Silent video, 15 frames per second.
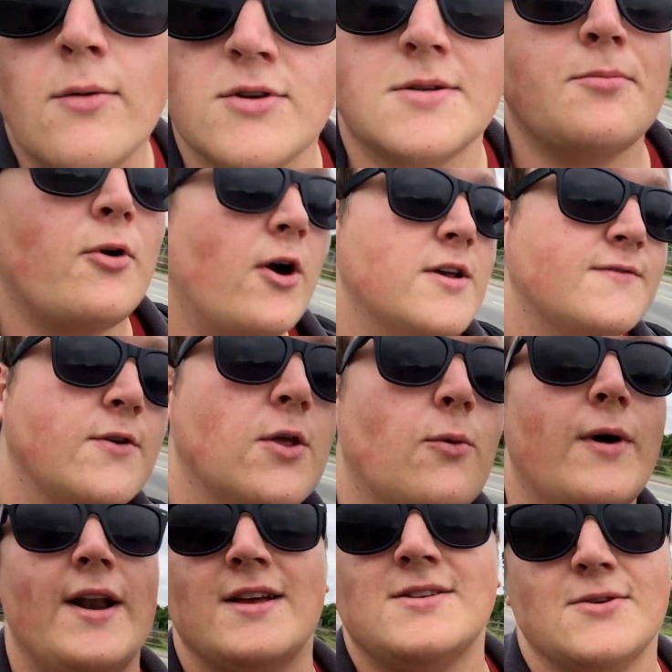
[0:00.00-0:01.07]
was a prize for the
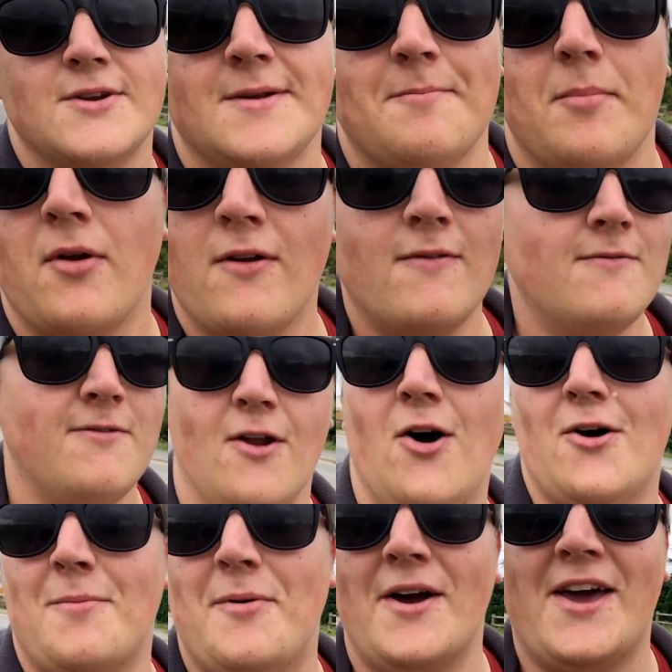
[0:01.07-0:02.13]
winner, so I didn't
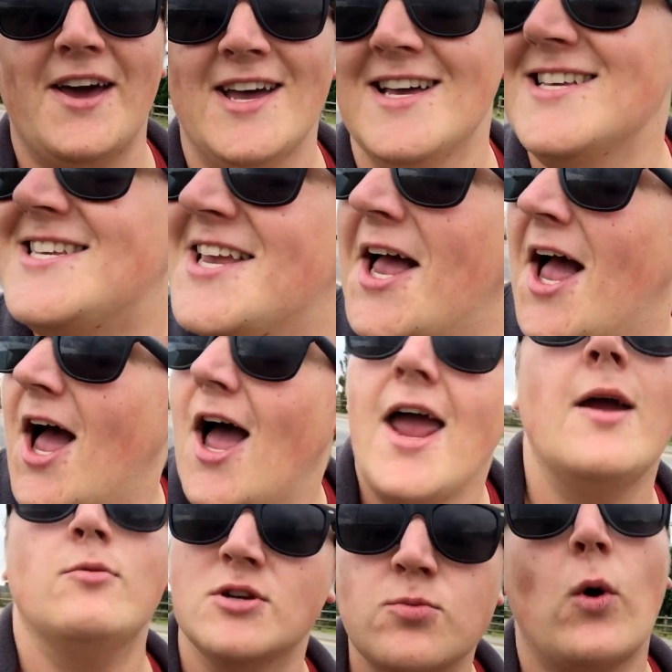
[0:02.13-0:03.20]
vlog because
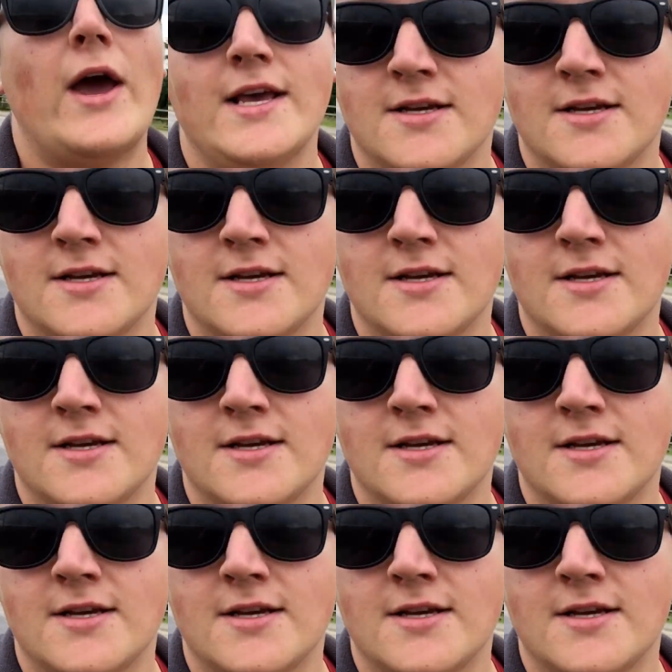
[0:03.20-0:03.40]
it was way